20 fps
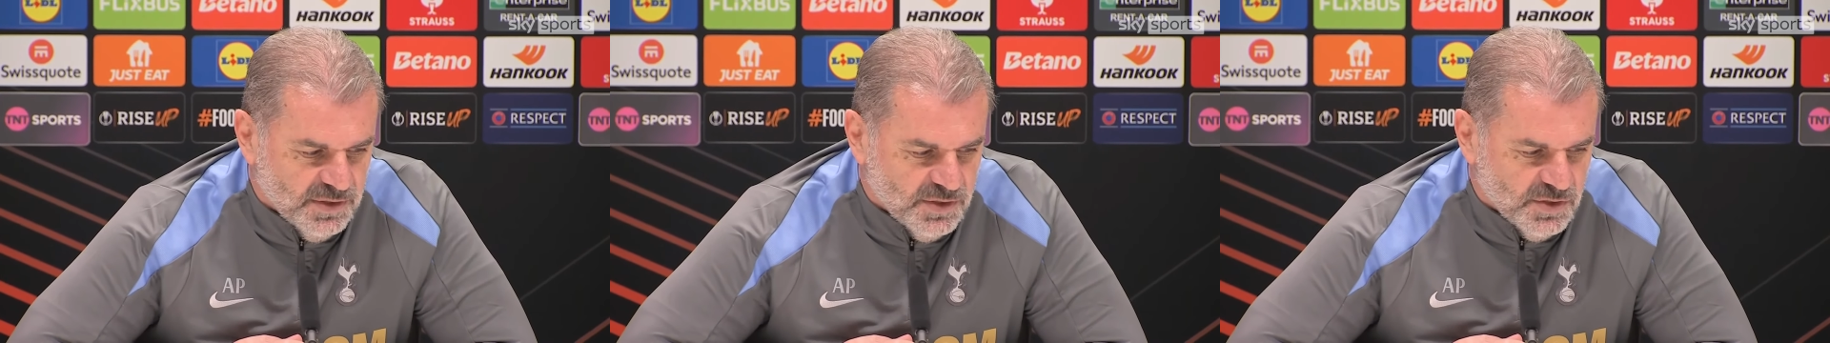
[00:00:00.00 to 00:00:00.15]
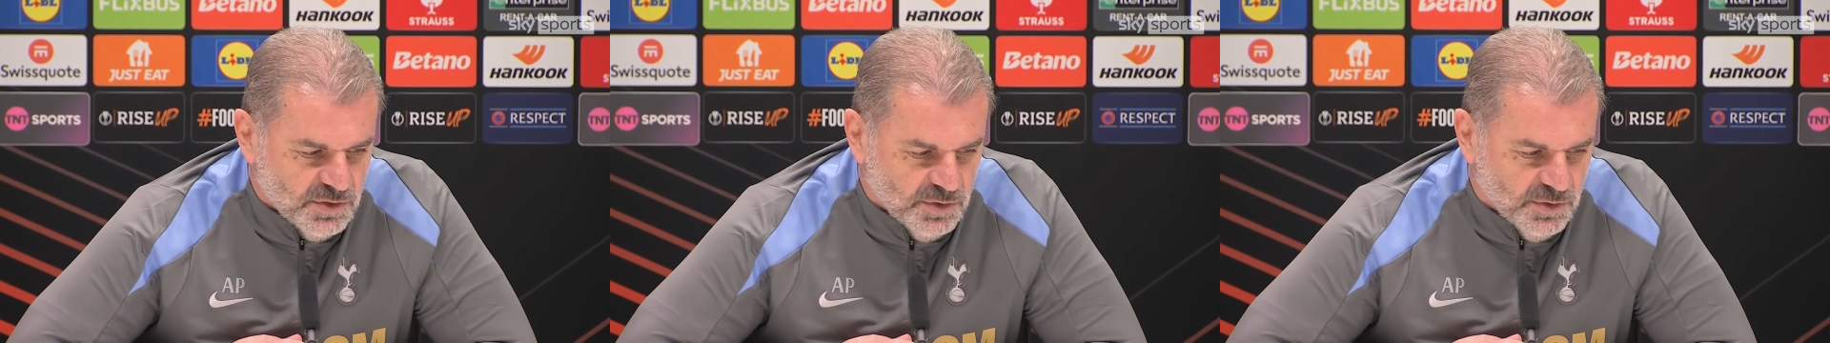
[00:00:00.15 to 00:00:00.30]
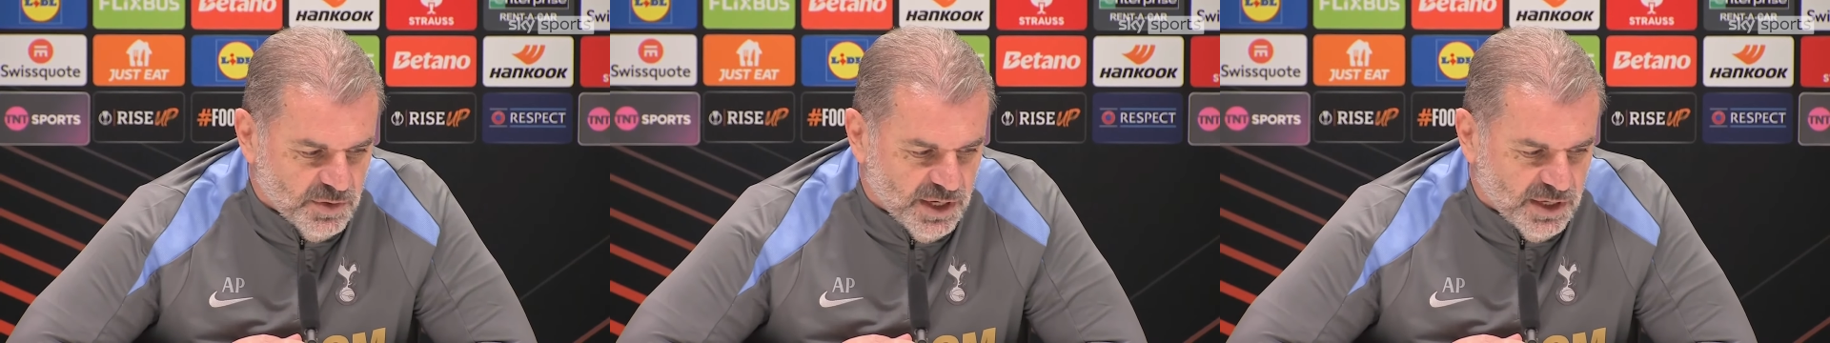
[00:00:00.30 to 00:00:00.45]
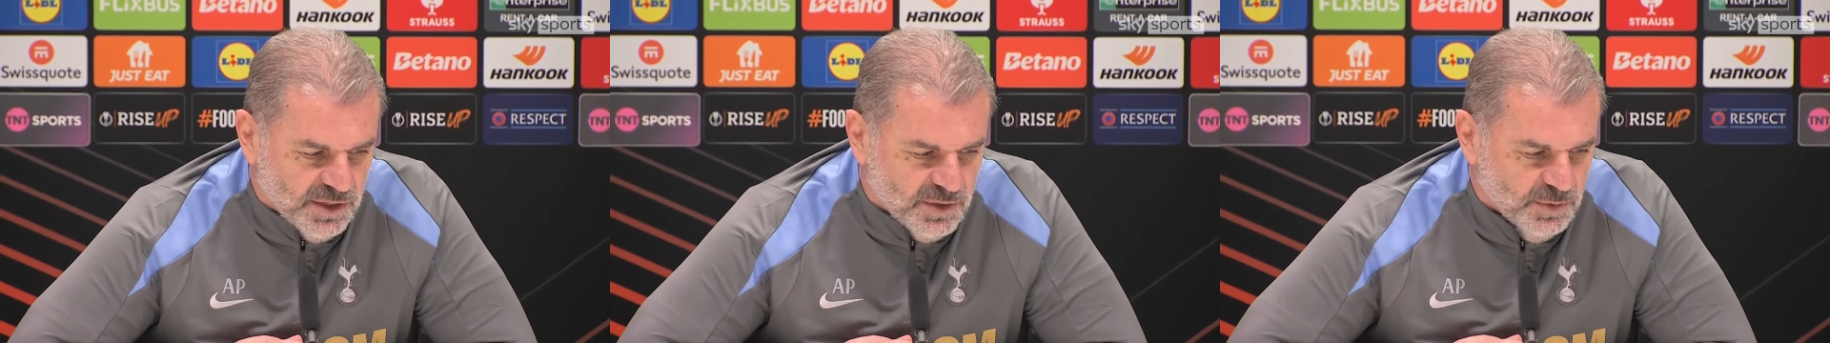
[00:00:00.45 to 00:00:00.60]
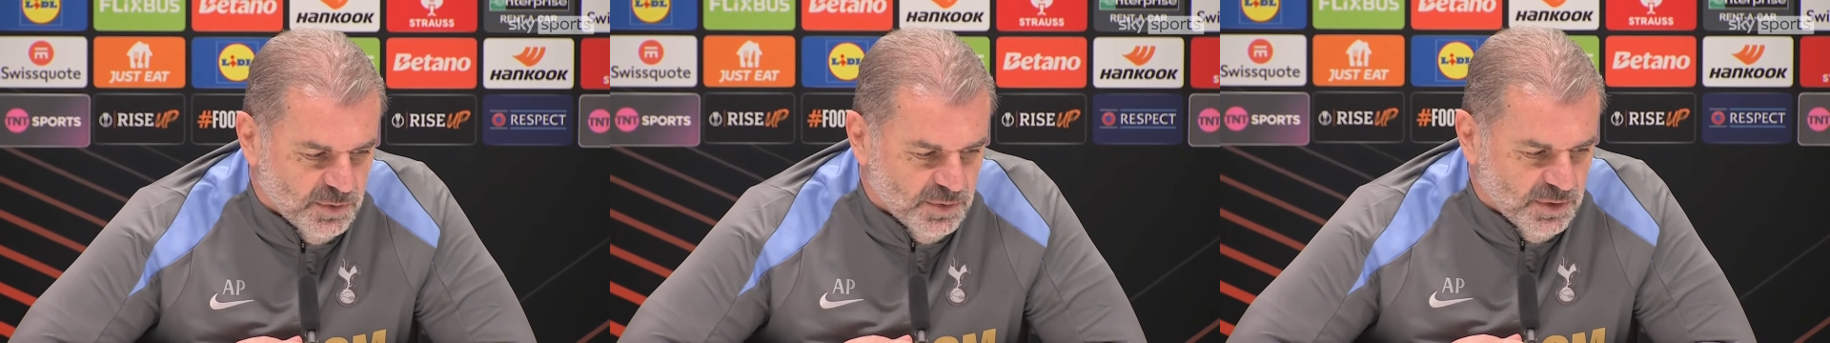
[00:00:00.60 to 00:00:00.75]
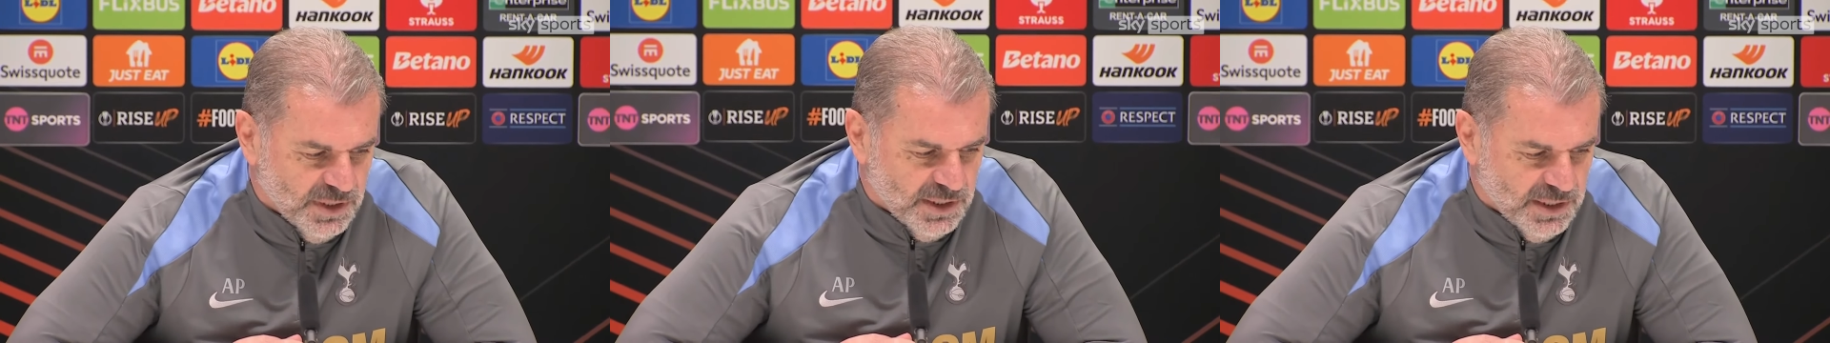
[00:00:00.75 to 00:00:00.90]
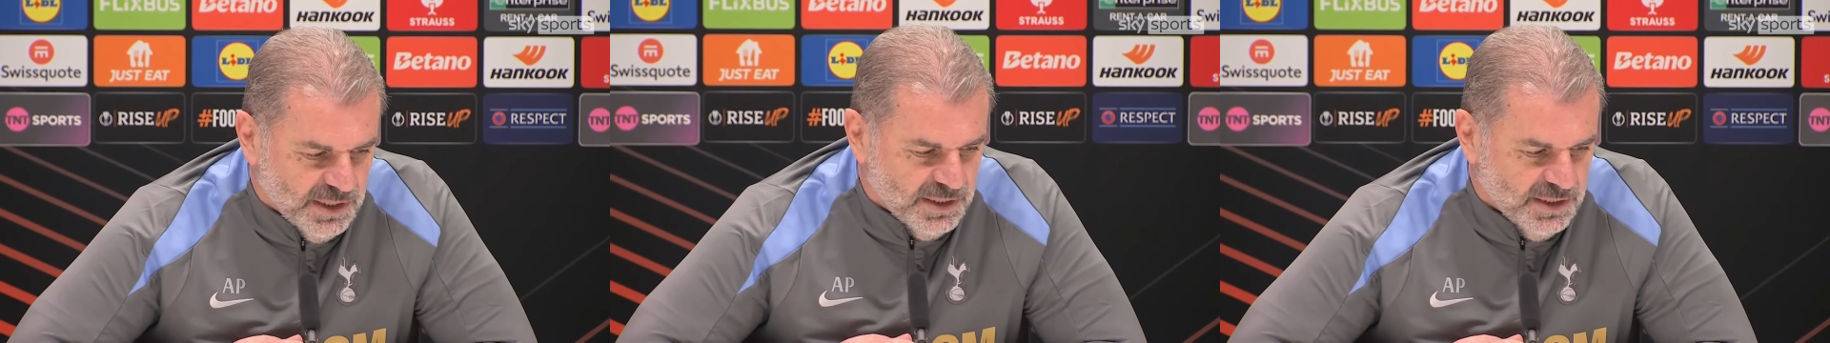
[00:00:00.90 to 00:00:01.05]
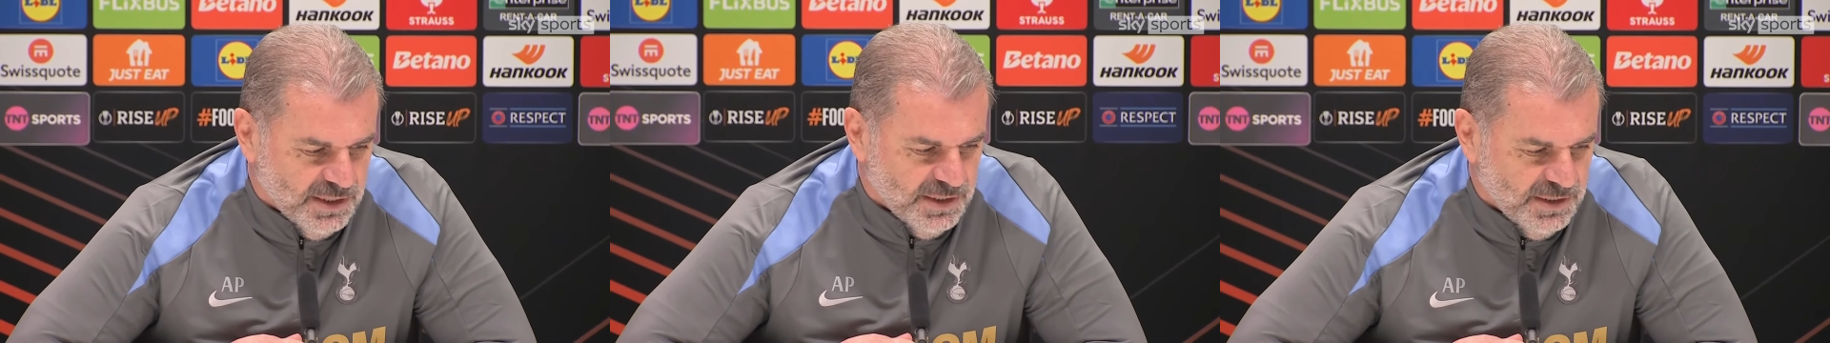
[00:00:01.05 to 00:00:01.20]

sore ankle, uh,